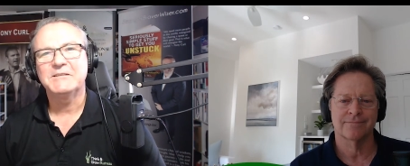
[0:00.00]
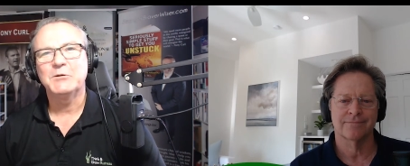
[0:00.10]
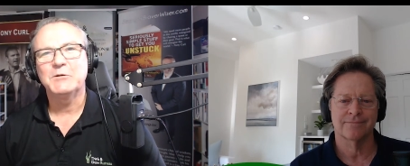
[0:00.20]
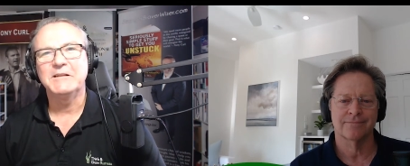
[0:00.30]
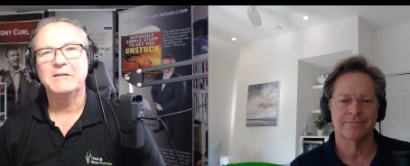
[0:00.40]

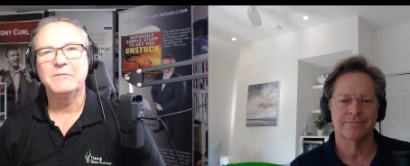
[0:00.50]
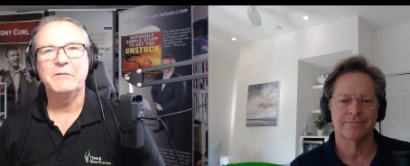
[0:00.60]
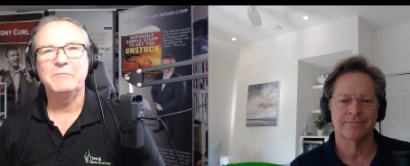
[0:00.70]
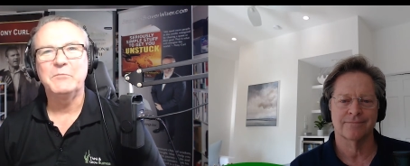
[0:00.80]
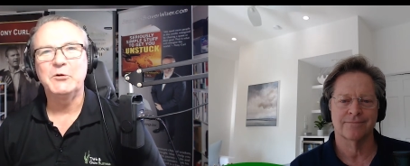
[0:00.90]
Speaker 1: talk a little
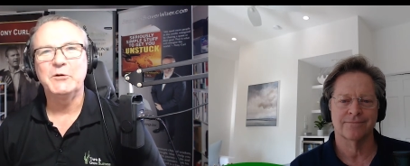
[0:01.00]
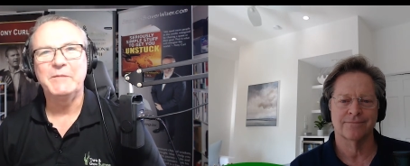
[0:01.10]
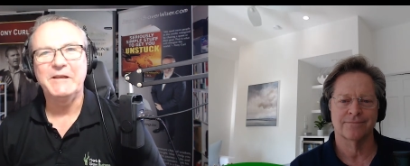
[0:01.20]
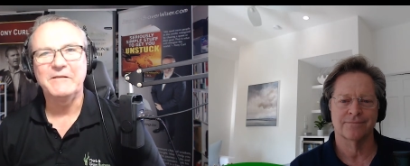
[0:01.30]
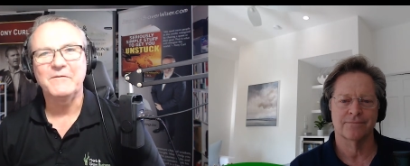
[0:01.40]
bit more
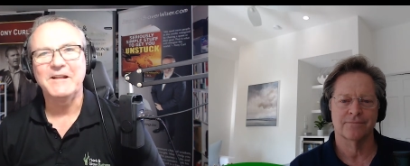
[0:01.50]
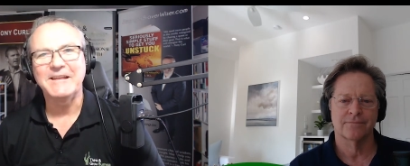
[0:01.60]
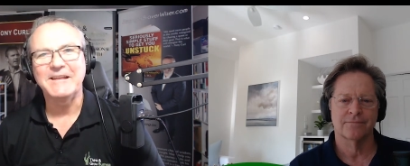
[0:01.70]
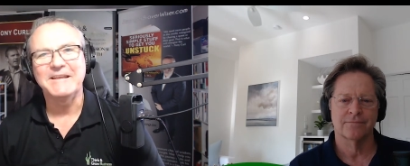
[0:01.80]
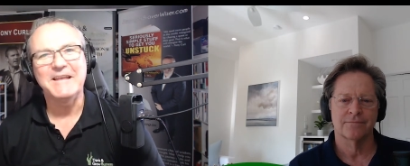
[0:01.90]
about
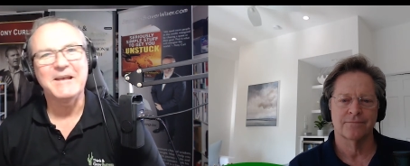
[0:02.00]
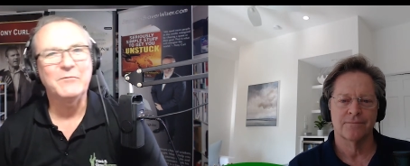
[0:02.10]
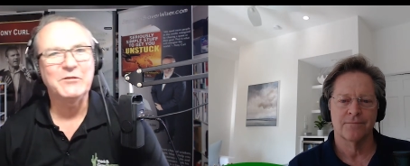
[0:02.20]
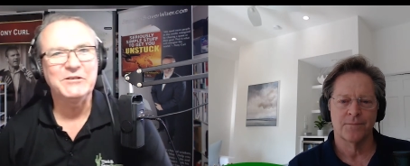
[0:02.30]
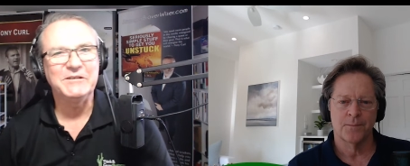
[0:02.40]
failure. How
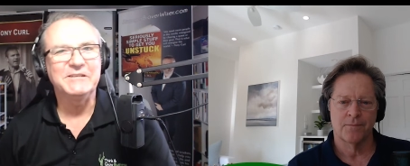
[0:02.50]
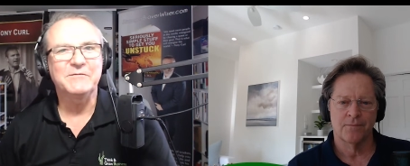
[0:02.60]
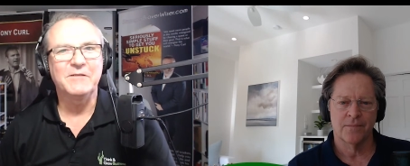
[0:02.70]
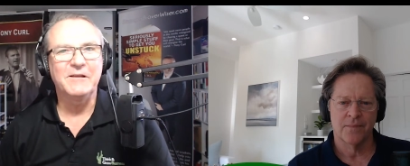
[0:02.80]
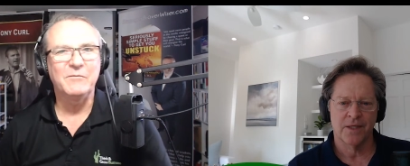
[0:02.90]
would you
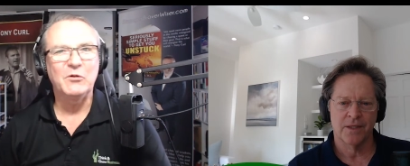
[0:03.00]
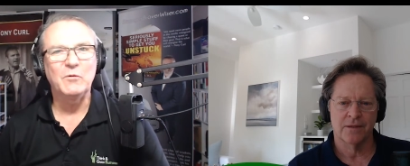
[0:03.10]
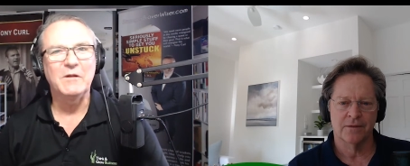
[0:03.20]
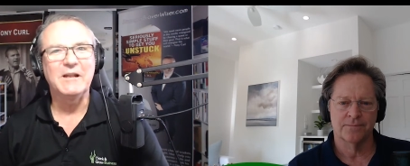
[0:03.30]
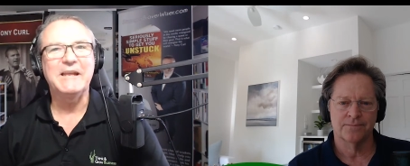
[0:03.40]
describe your
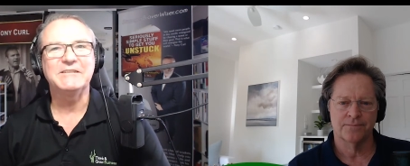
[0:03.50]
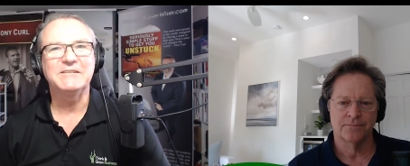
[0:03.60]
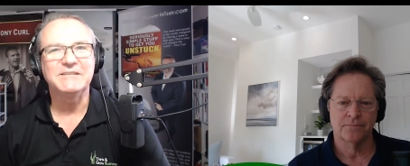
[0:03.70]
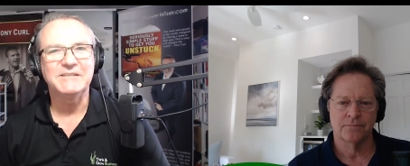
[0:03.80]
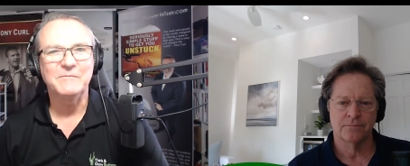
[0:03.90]

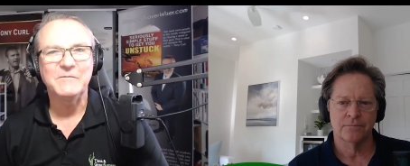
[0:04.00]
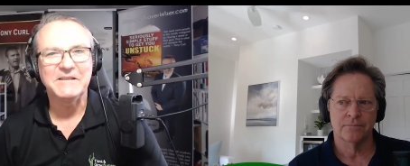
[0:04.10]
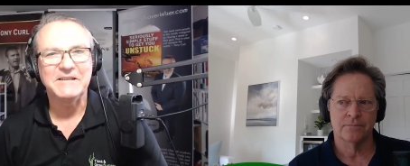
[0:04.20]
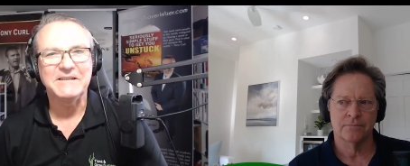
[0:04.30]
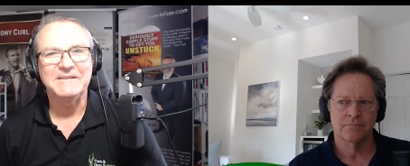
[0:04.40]
relationship
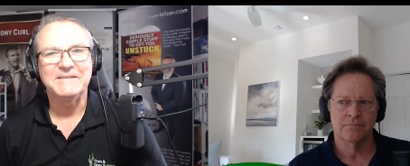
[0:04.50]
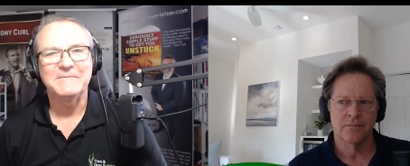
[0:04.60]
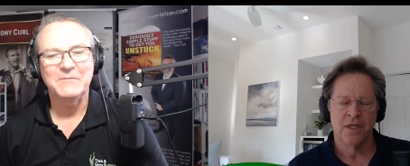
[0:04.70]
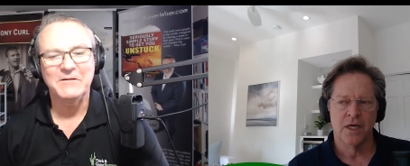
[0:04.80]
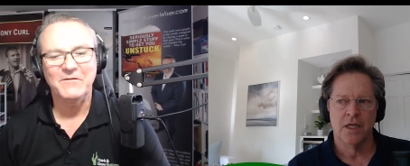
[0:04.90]
with it,
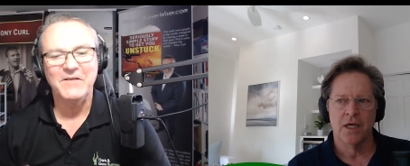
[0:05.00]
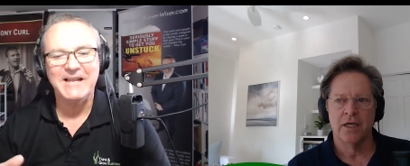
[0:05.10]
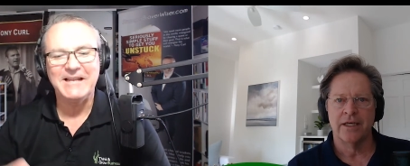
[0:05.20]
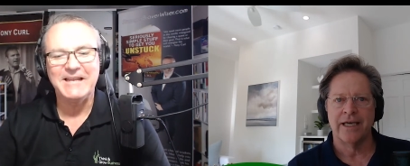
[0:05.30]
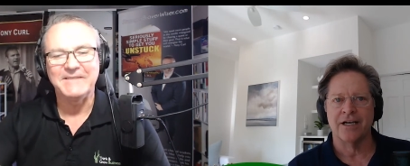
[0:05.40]
with
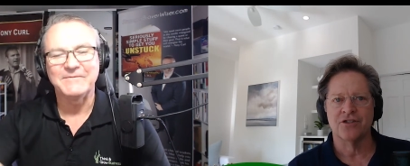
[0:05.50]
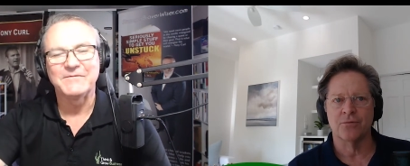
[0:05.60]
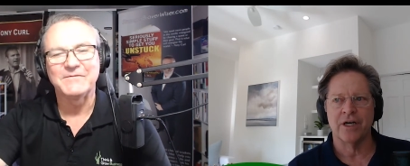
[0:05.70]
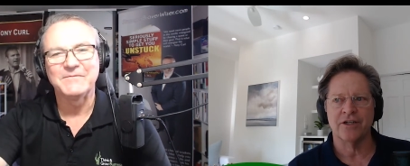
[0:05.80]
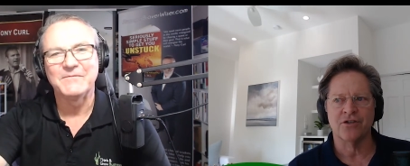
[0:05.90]
failure? Yeah, so
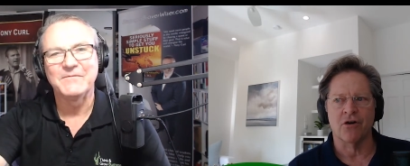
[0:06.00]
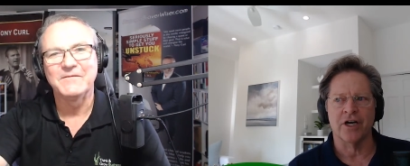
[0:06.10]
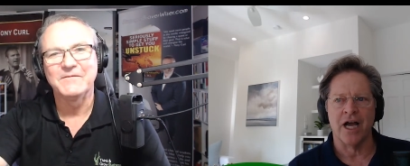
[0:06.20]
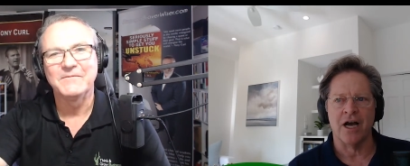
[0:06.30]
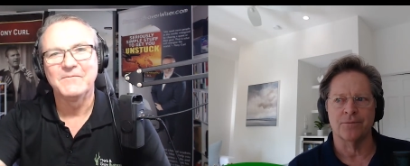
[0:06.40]
when I
Speaker 2: started
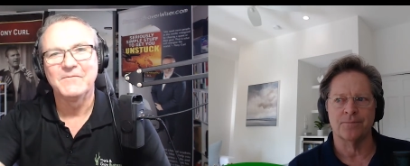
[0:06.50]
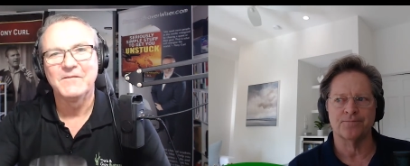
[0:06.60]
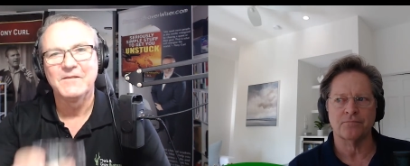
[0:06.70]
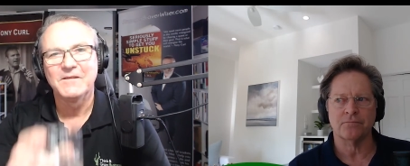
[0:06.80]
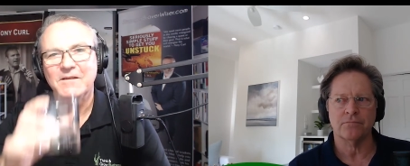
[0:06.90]
out,
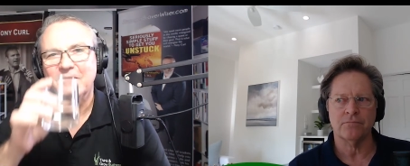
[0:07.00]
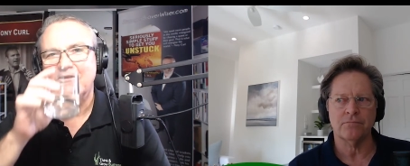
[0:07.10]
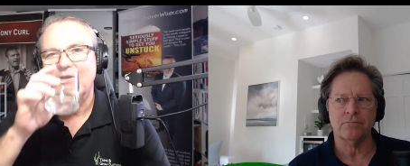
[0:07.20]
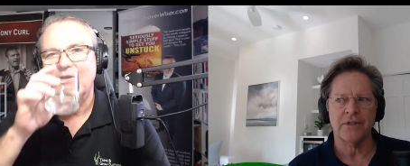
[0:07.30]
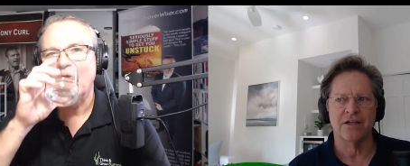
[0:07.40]

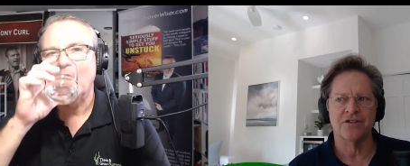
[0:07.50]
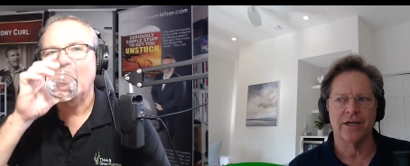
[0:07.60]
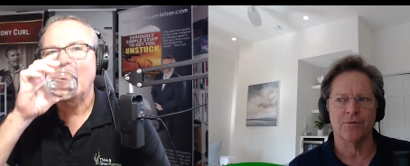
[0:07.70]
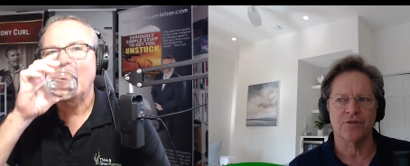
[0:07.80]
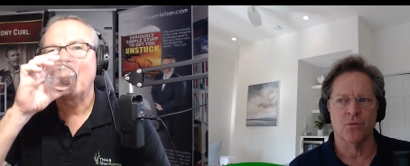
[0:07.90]
I'd say
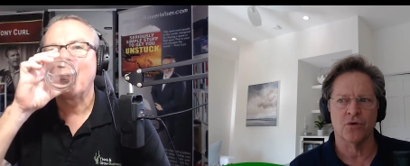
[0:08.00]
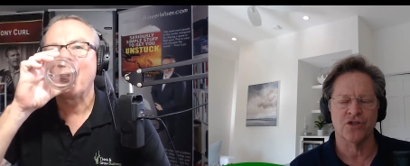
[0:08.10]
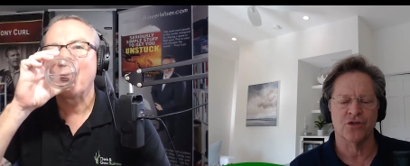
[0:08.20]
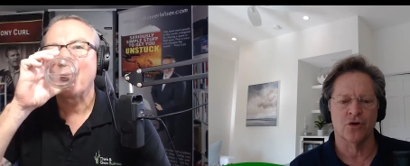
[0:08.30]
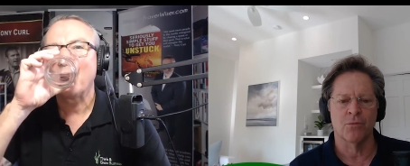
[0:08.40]
it was more
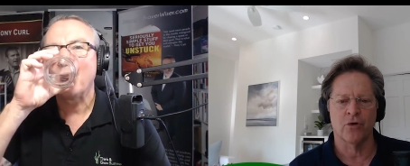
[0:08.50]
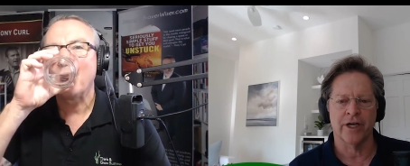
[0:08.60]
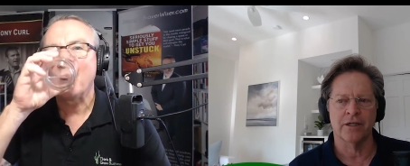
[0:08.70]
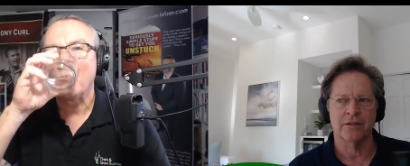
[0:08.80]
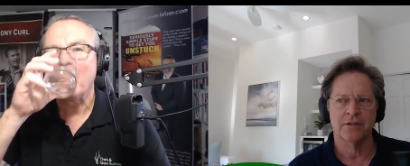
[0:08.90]

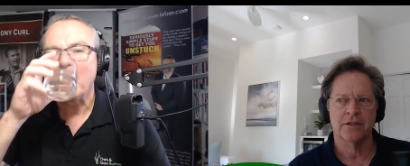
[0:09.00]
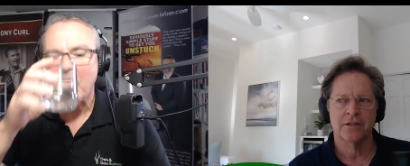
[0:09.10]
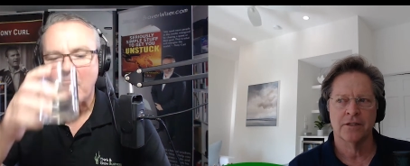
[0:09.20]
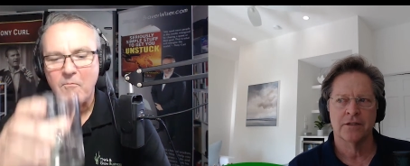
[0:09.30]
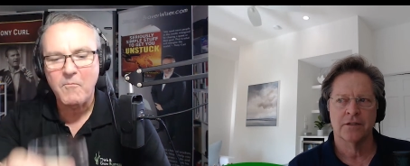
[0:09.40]
sobering
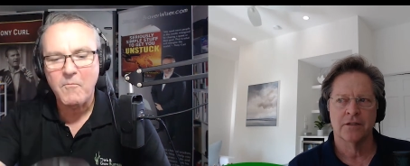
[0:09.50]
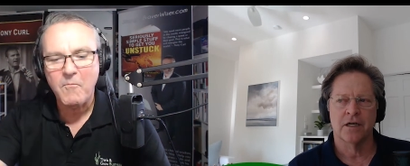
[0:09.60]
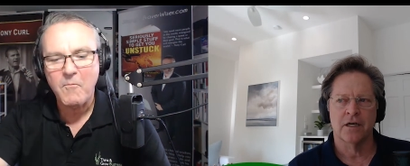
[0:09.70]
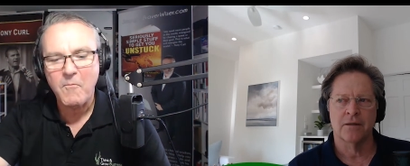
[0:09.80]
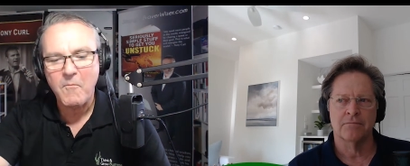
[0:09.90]

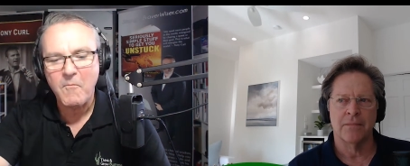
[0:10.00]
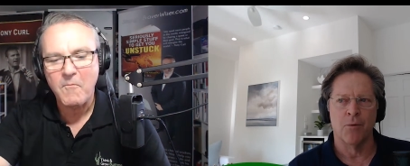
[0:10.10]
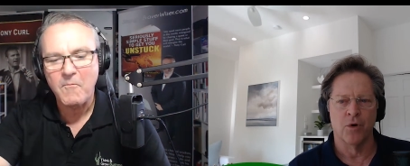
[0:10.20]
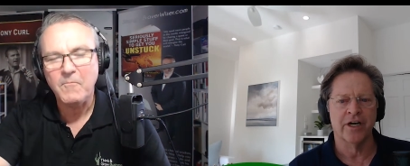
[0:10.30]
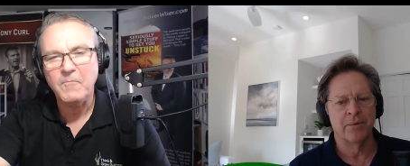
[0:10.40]
um, I
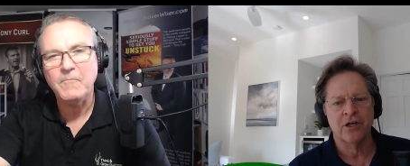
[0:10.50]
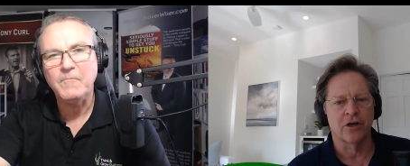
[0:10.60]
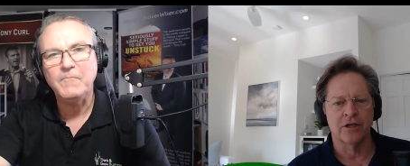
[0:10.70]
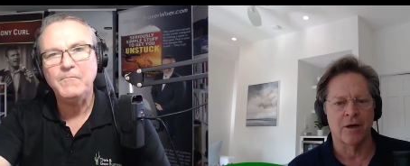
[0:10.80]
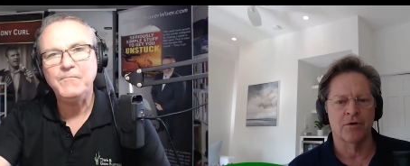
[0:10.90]
wanted to be
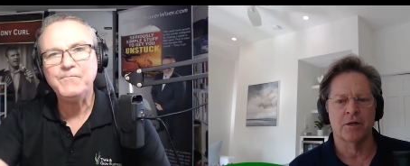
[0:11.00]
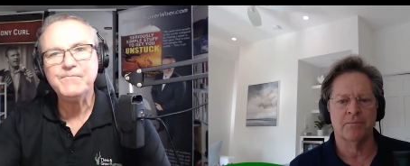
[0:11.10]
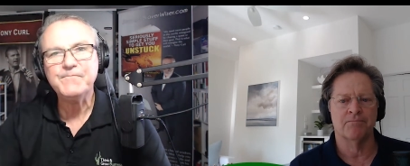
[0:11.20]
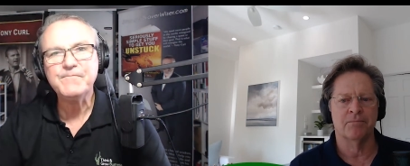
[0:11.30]
good. I wanted to be,